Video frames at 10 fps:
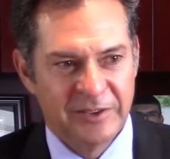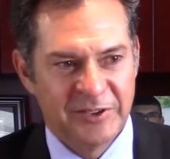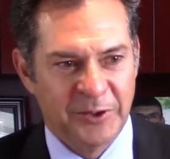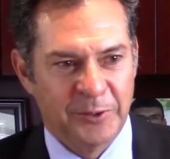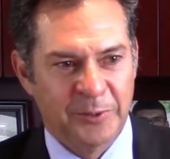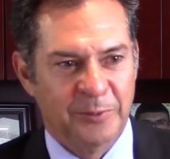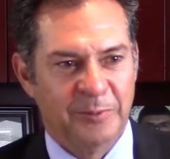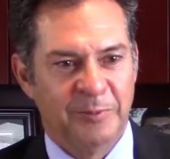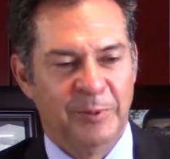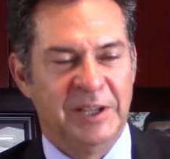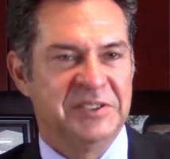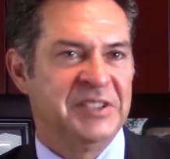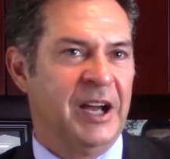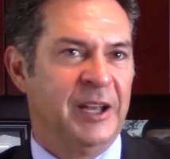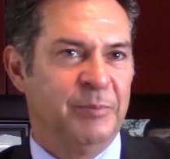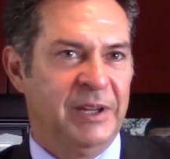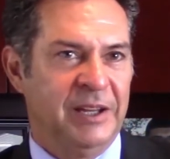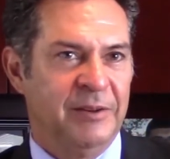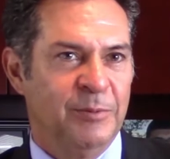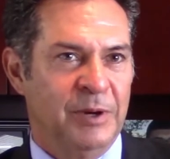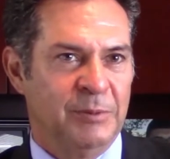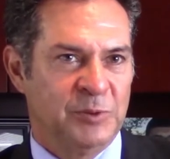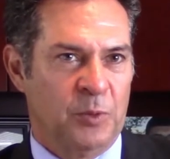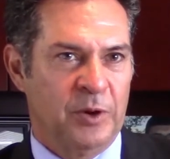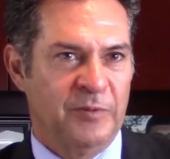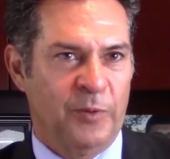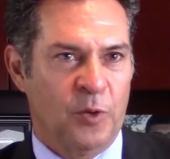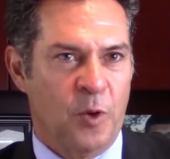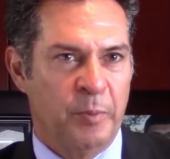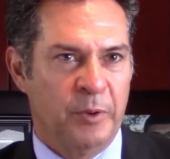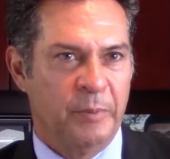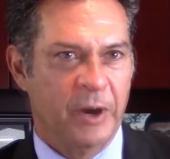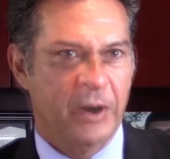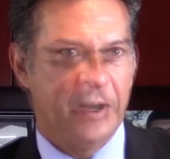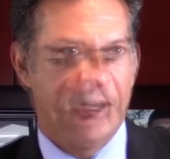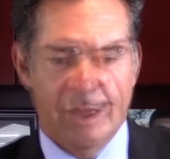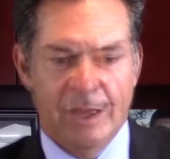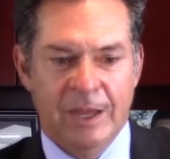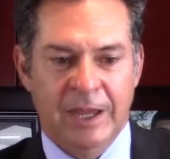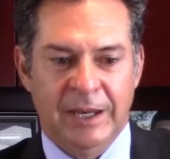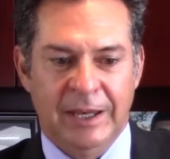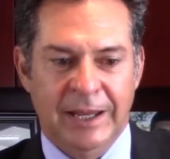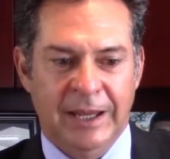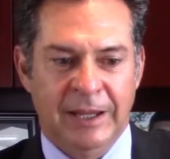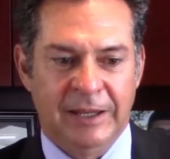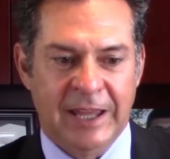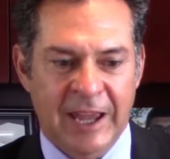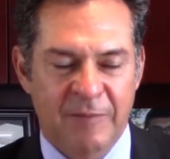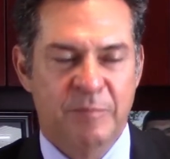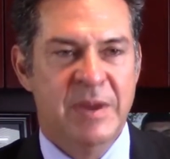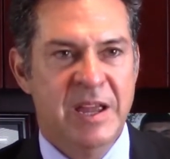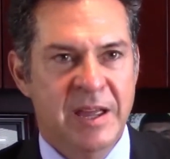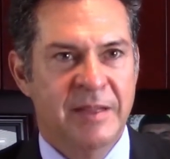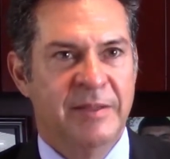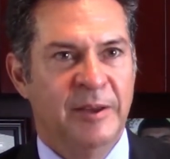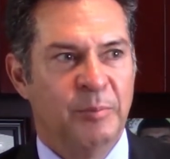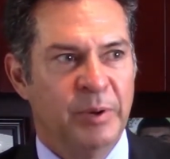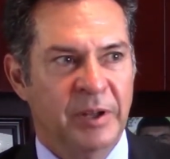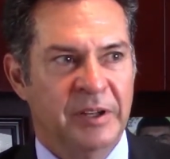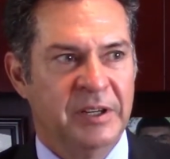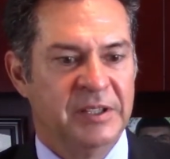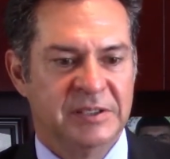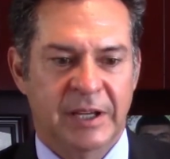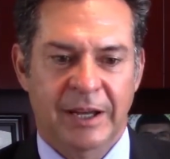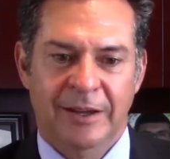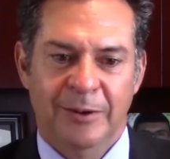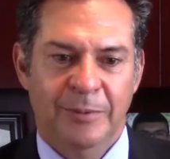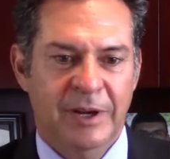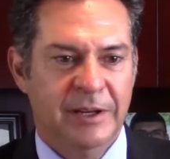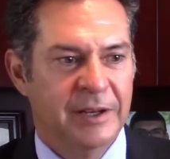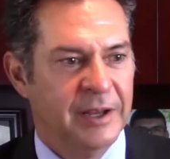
to reassign me when I was working for corporate America, it gave me the ability to say, you know what?